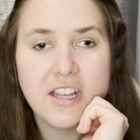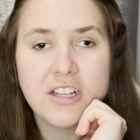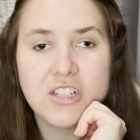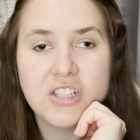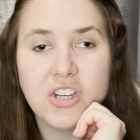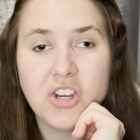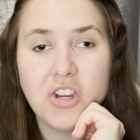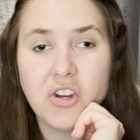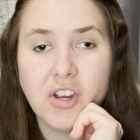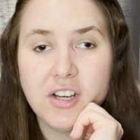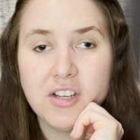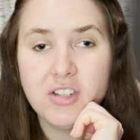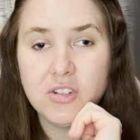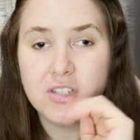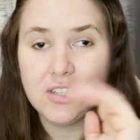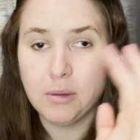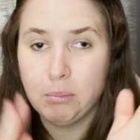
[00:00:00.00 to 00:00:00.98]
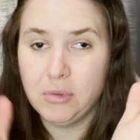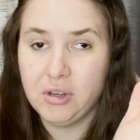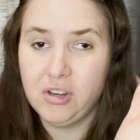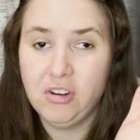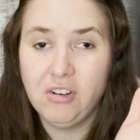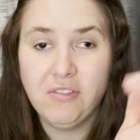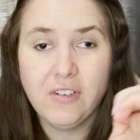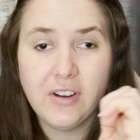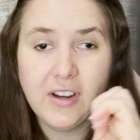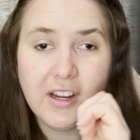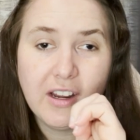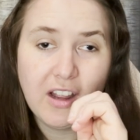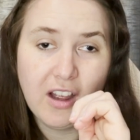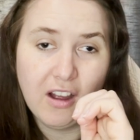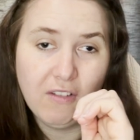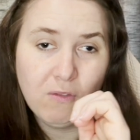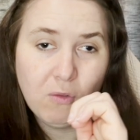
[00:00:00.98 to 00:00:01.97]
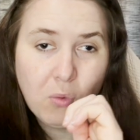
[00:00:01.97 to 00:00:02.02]
So you can do some maneuvering
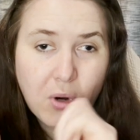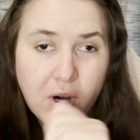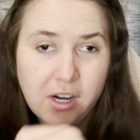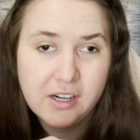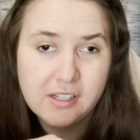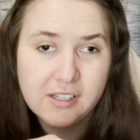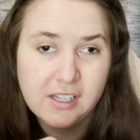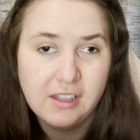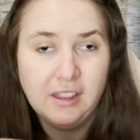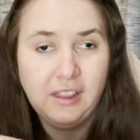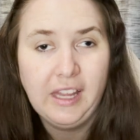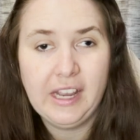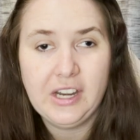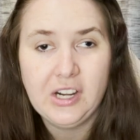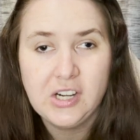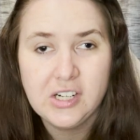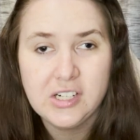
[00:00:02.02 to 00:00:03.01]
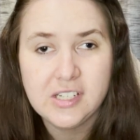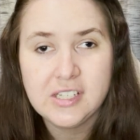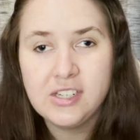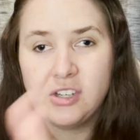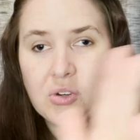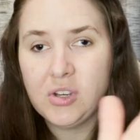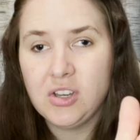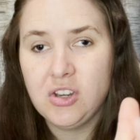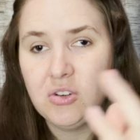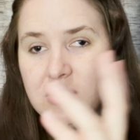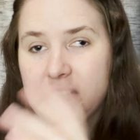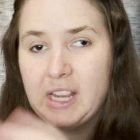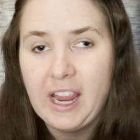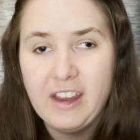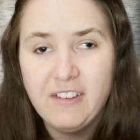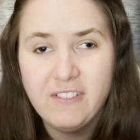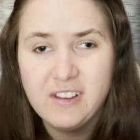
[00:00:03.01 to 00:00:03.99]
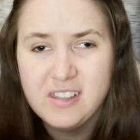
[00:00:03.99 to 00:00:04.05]
of words and letters. You can use
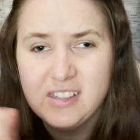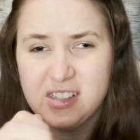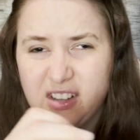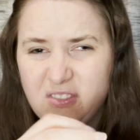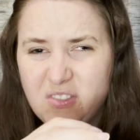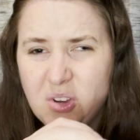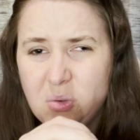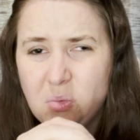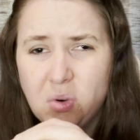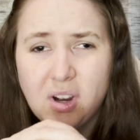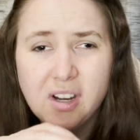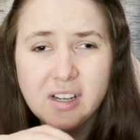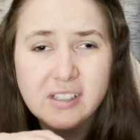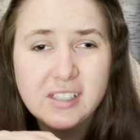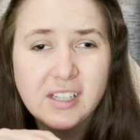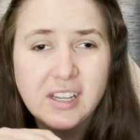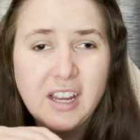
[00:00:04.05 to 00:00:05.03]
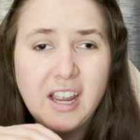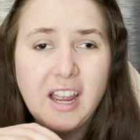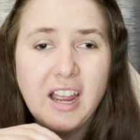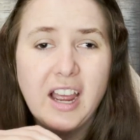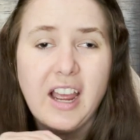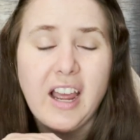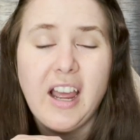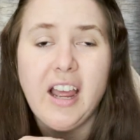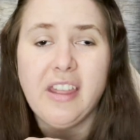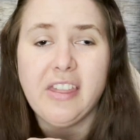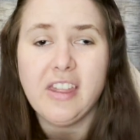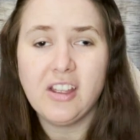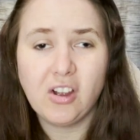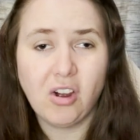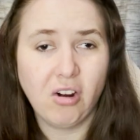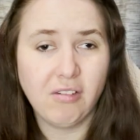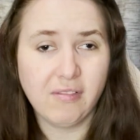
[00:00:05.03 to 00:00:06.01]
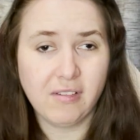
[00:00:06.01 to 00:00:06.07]
hyphens if you want. I
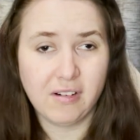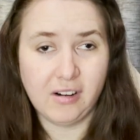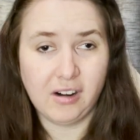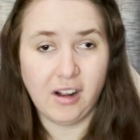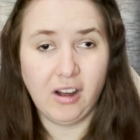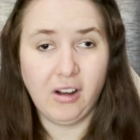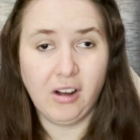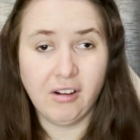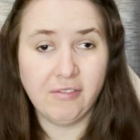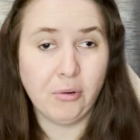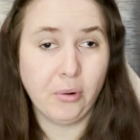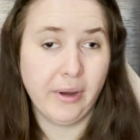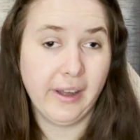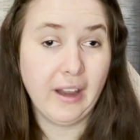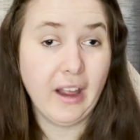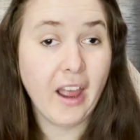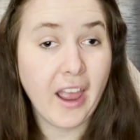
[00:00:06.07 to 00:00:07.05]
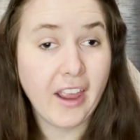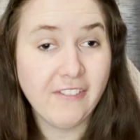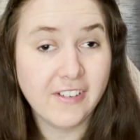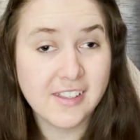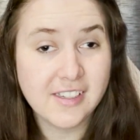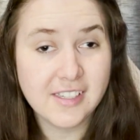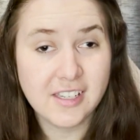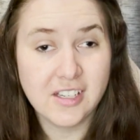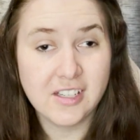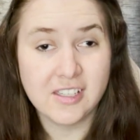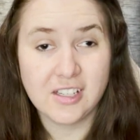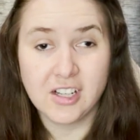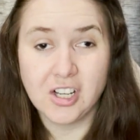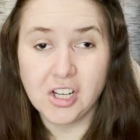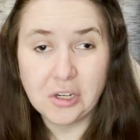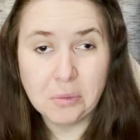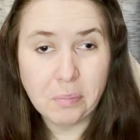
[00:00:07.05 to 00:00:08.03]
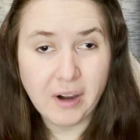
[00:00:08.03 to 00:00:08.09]
think overall avoiding hyphens is a
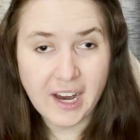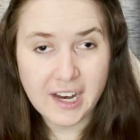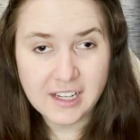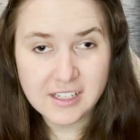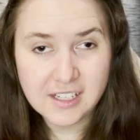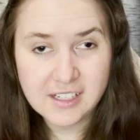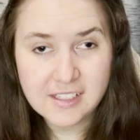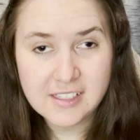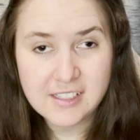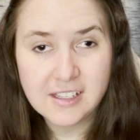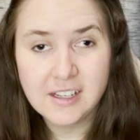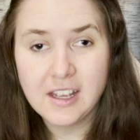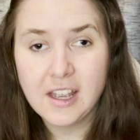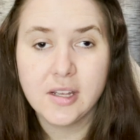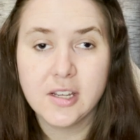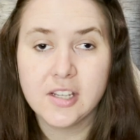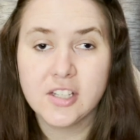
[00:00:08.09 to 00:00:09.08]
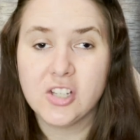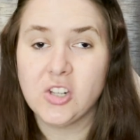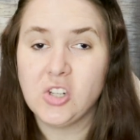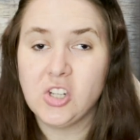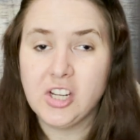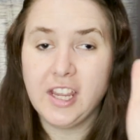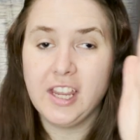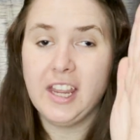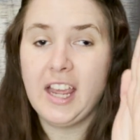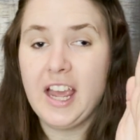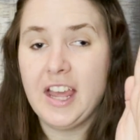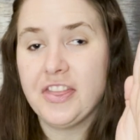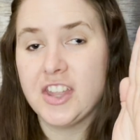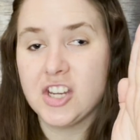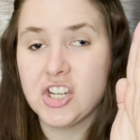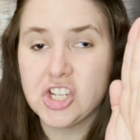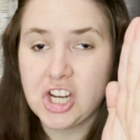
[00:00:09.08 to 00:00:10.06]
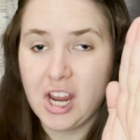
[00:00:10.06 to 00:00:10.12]
good practice. So looking at
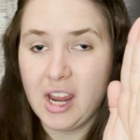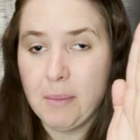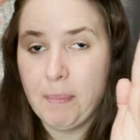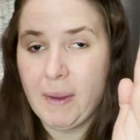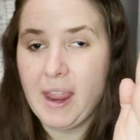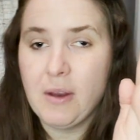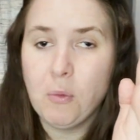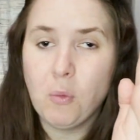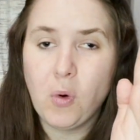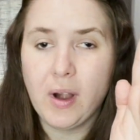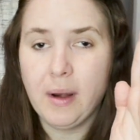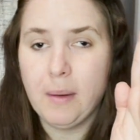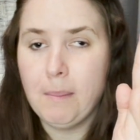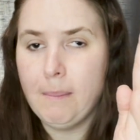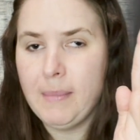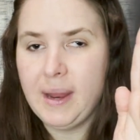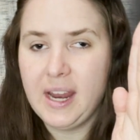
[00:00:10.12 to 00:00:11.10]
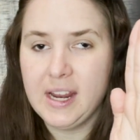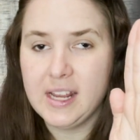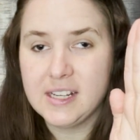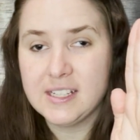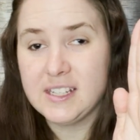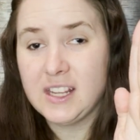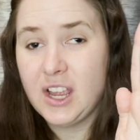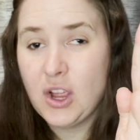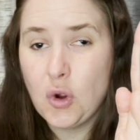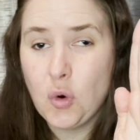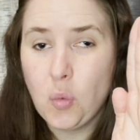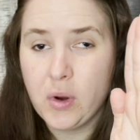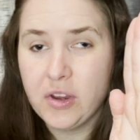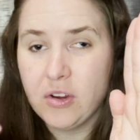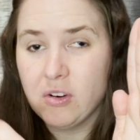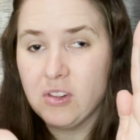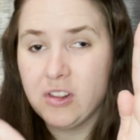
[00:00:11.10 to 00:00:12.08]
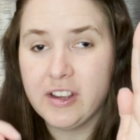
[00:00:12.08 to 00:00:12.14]
the shape and what it makes
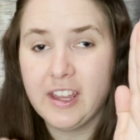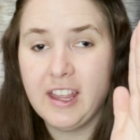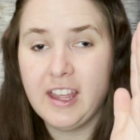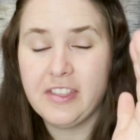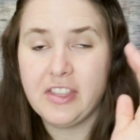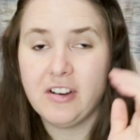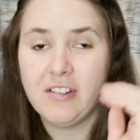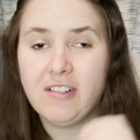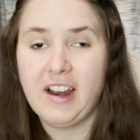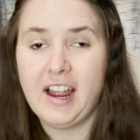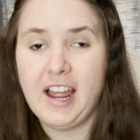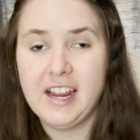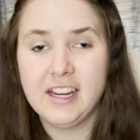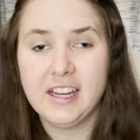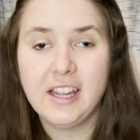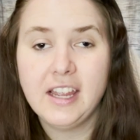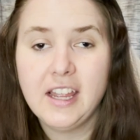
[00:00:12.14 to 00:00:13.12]
when you're looking at the rag